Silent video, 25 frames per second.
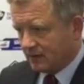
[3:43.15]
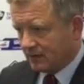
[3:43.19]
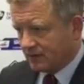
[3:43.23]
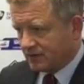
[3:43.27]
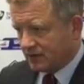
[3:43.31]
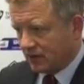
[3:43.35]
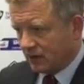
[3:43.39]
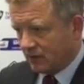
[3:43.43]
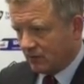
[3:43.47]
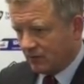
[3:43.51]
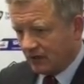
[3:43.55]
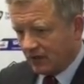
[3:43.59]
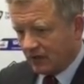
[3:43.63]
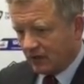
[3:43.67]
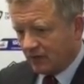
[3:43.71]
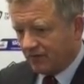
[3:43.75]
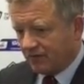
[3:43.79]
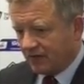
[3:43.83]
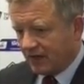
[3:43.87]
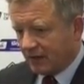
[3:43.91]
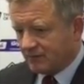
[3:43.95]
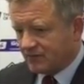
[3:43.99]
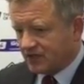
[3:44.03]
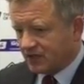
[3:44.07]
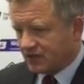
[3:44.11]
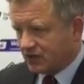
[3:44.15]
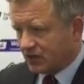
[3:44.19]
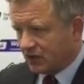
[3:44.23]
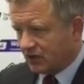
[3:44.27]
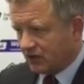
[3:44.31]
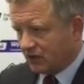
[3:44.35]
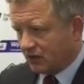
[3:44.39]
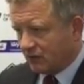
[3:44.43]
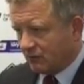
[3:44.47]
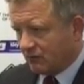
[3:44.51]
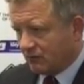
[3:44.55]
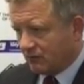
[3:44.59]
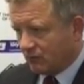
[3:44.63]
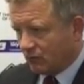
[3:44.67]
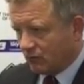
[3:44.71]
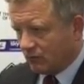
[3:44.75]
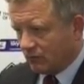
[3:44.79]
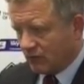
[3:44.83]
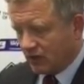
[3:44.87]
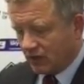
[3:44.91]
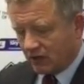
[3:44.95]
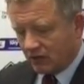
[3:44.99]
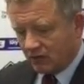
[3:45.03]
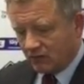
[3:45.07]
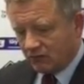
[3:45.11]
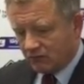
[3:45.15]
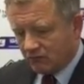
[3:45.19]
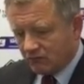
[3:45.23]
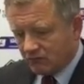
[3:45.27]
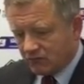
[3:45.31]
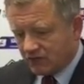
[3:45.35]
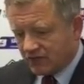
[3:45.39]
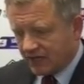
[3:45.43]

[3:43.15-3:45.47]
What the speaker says: So, you know, for them to turn up, you know,